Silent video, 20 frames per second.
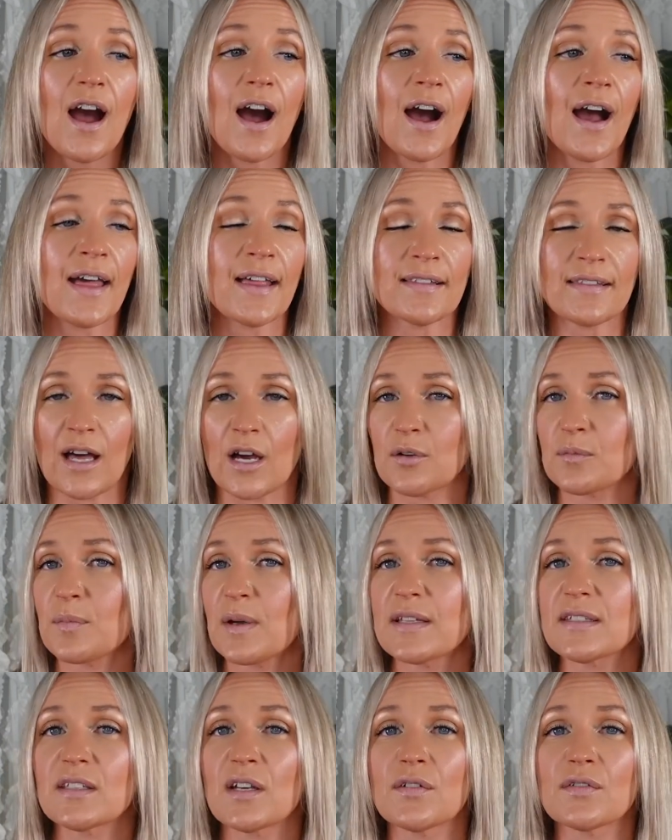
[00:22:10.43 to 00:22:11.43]
I allowed
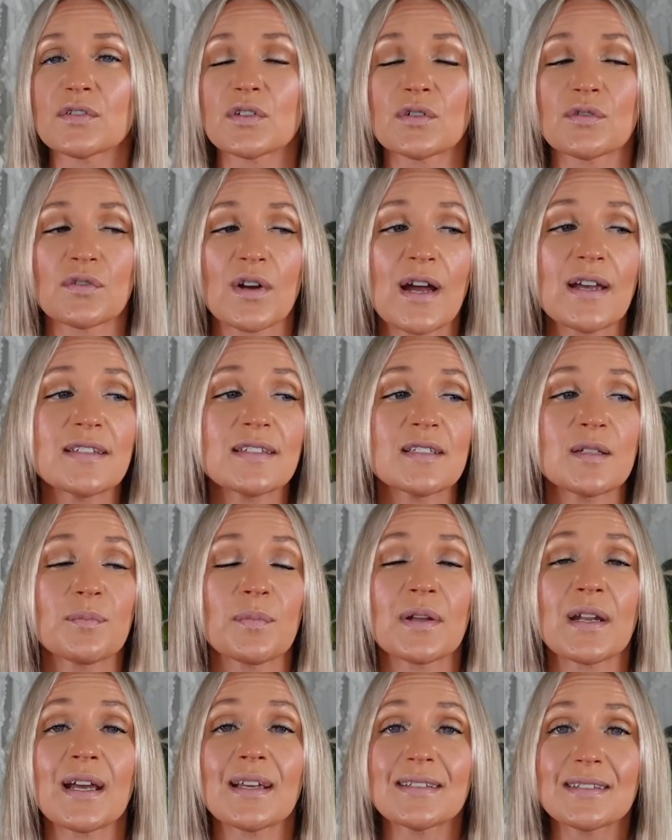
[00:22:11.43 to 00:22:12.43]
myself to rest,
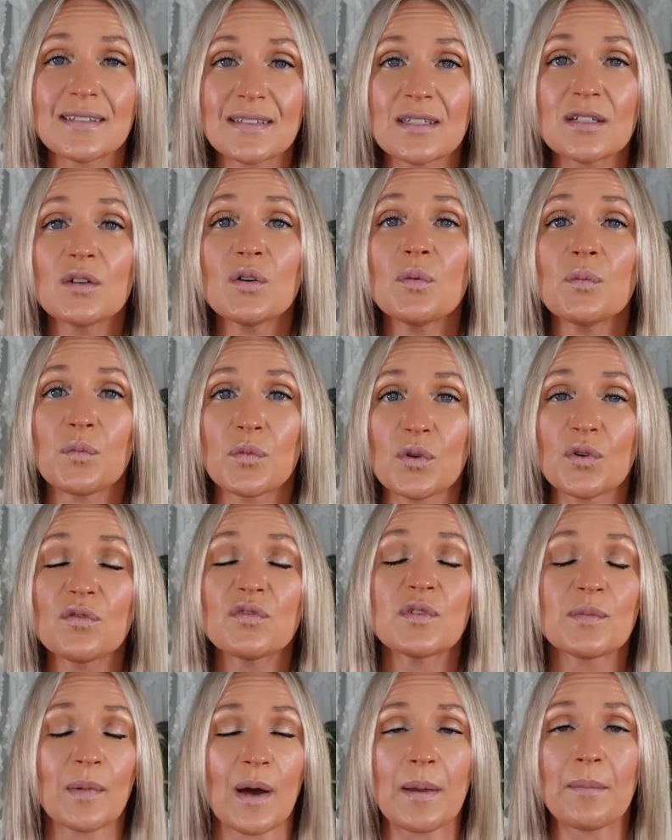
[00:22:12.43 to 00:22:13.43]
but I still
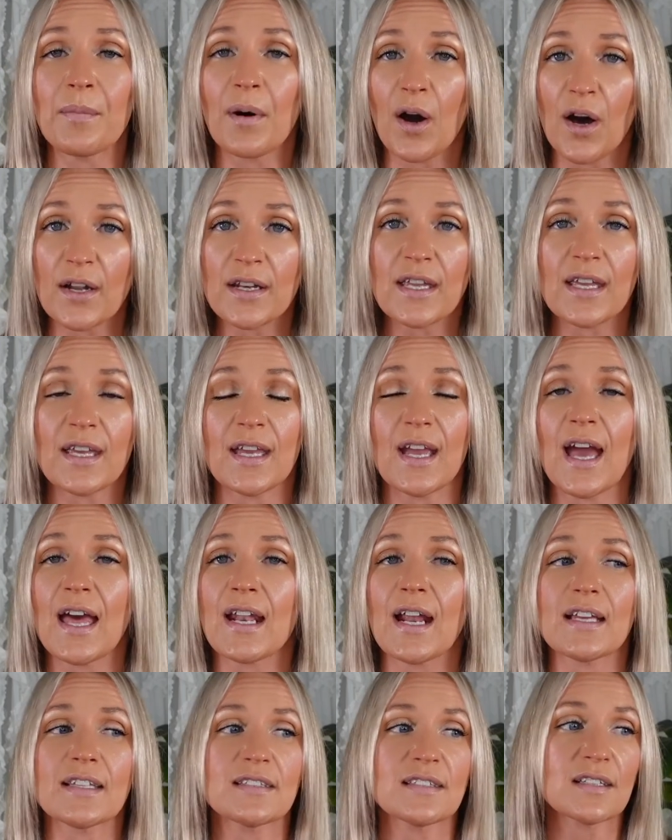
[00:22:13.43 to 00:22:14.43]
moved my body and
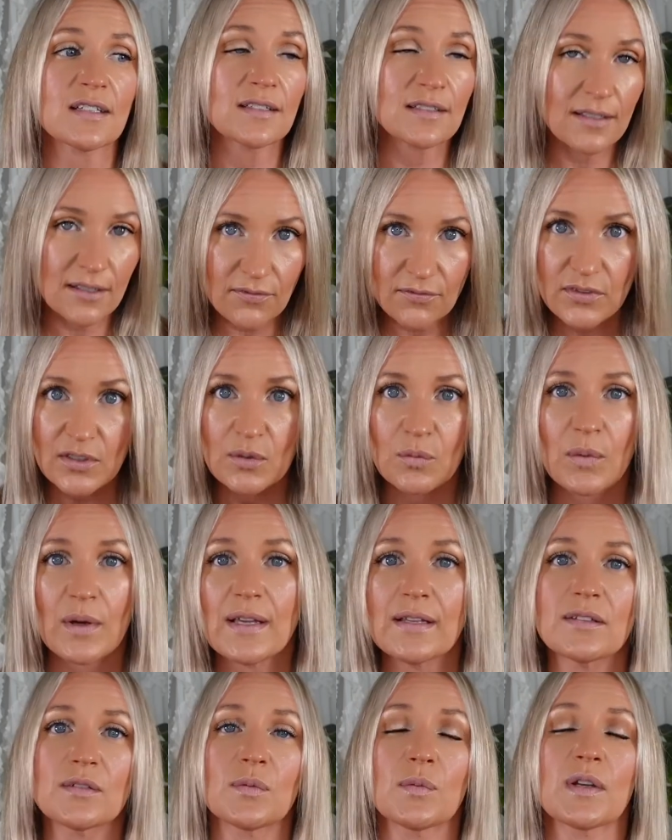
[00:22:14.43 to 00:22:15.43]
I still lifted
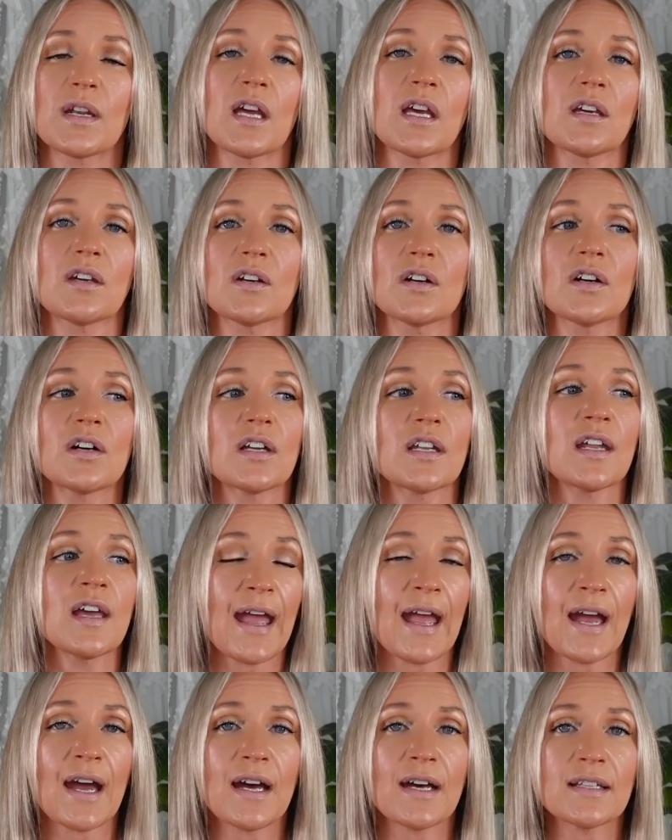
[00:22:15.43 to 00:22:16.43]
weights when I could.
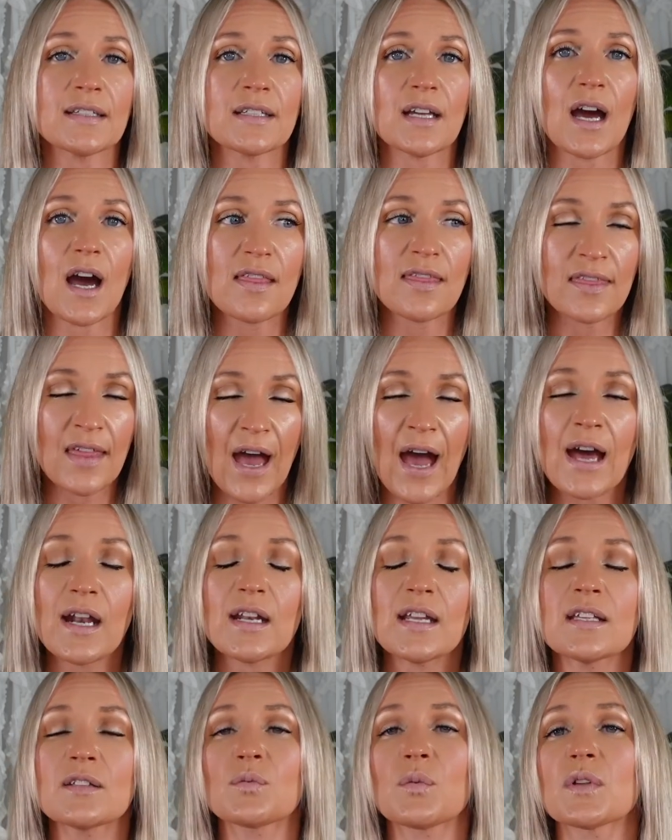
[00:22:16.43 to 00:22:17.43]
And that
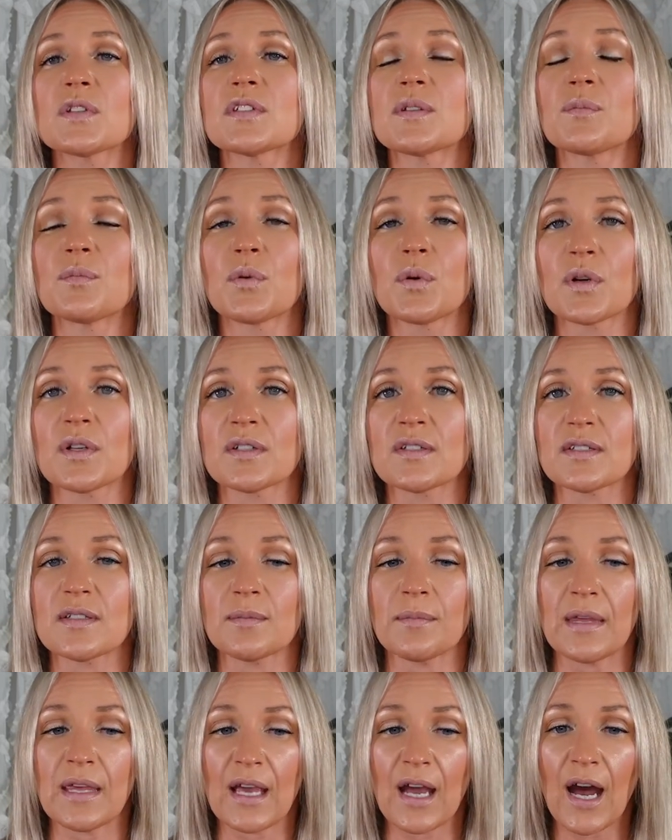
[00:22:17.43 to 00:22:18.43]
is what's important to
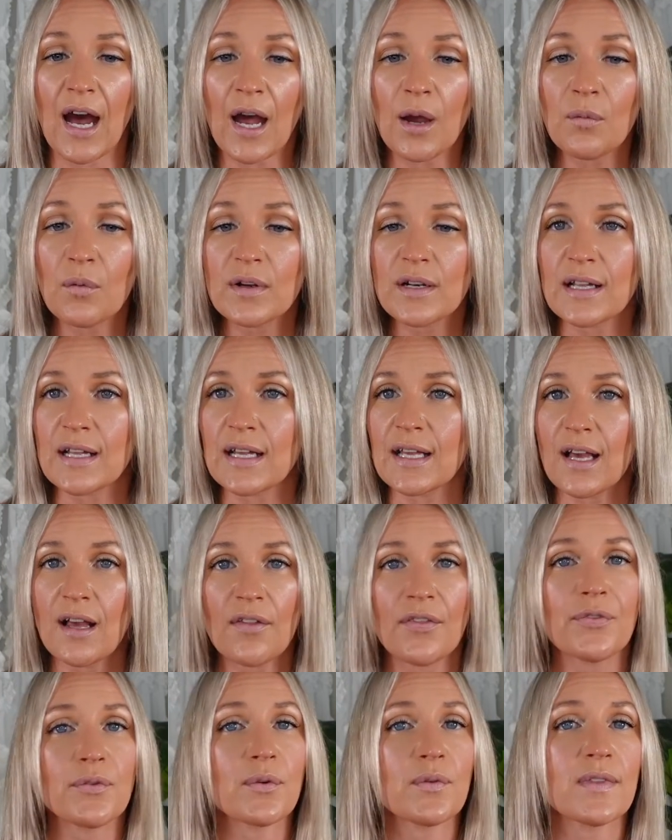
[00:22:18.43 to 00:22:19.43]
me. I want to
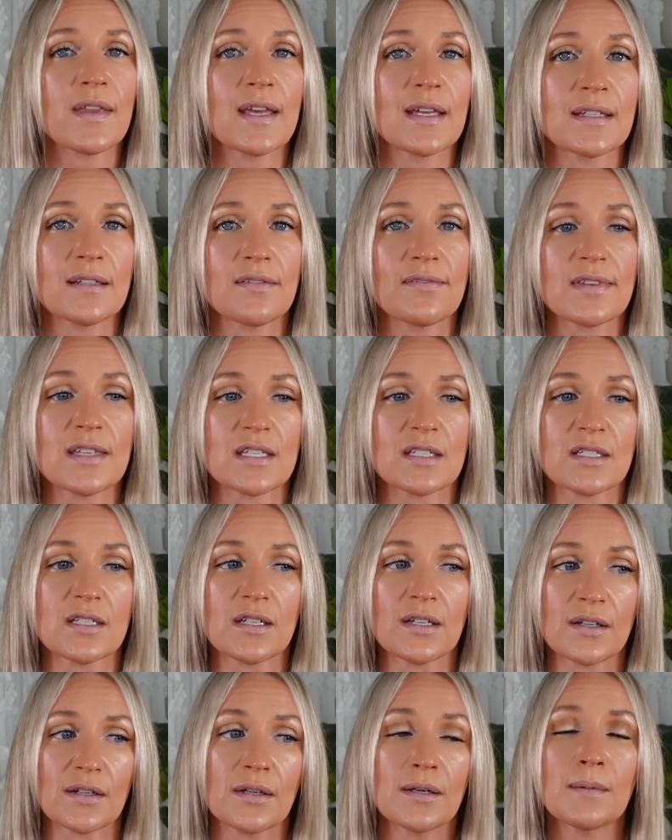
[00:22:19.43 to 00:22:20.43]
get through the end of this
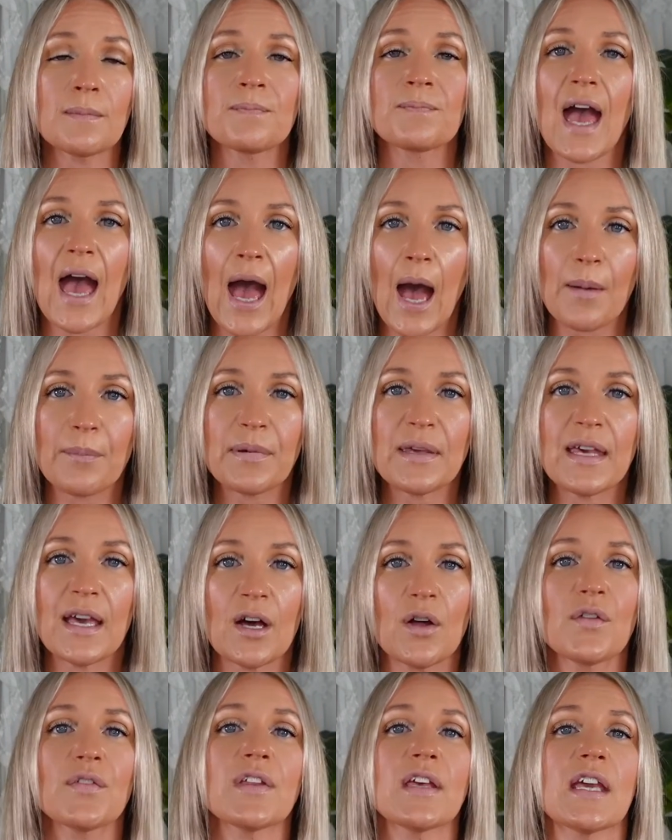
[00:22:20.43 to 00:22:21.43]
year happy,
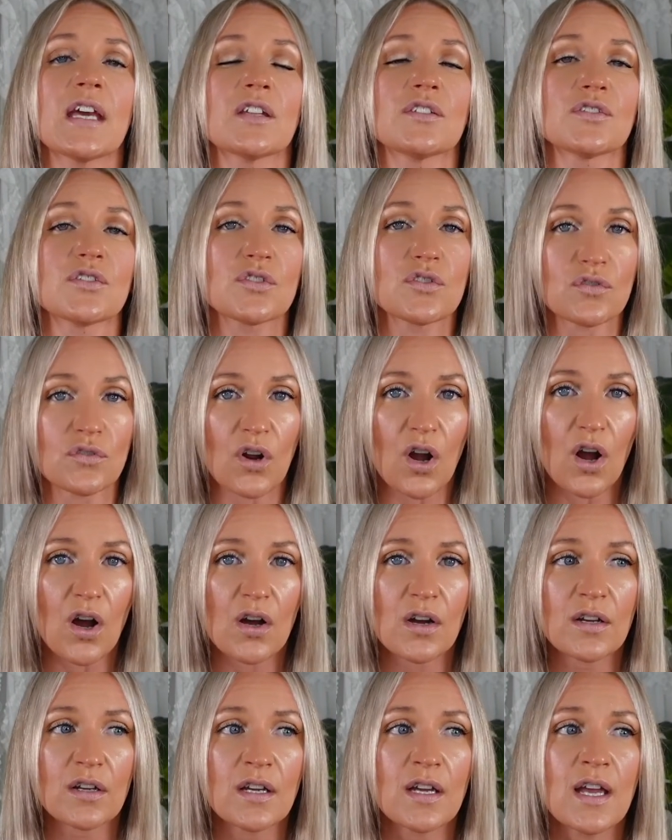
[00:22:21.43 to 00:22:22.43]
healthy, and
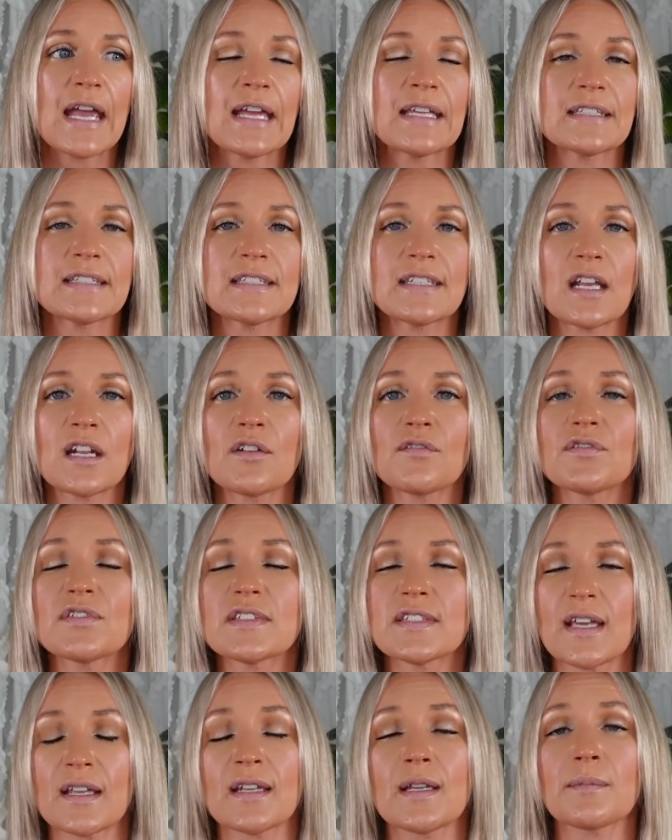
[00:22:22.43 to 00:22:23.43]
strong instead of
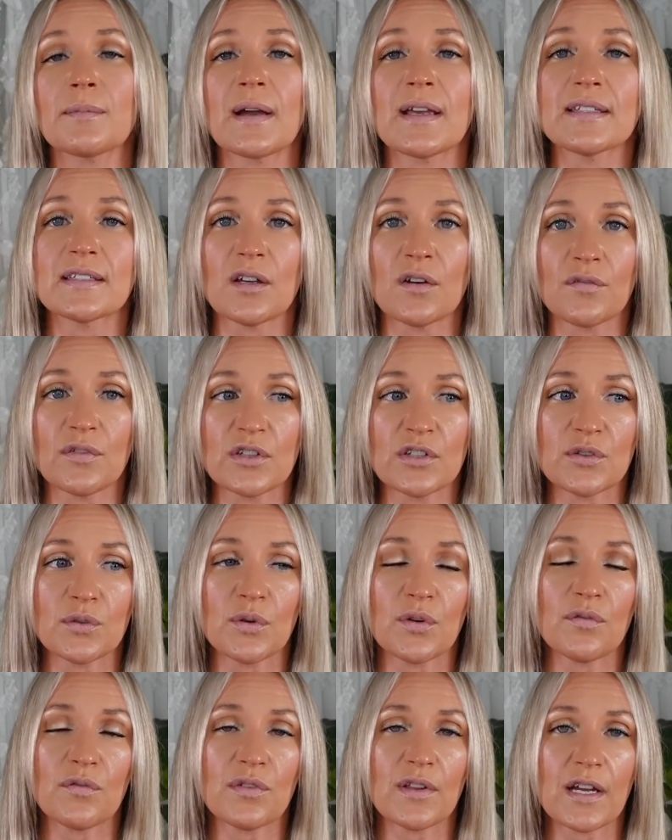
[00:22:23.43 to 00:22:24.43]
sending myself into
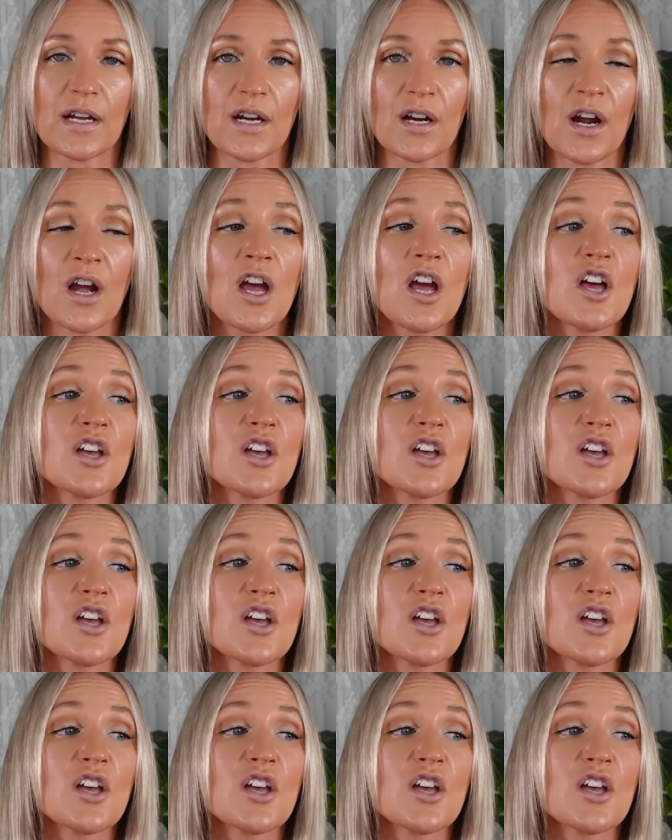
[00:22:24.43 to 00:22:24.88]
a flare.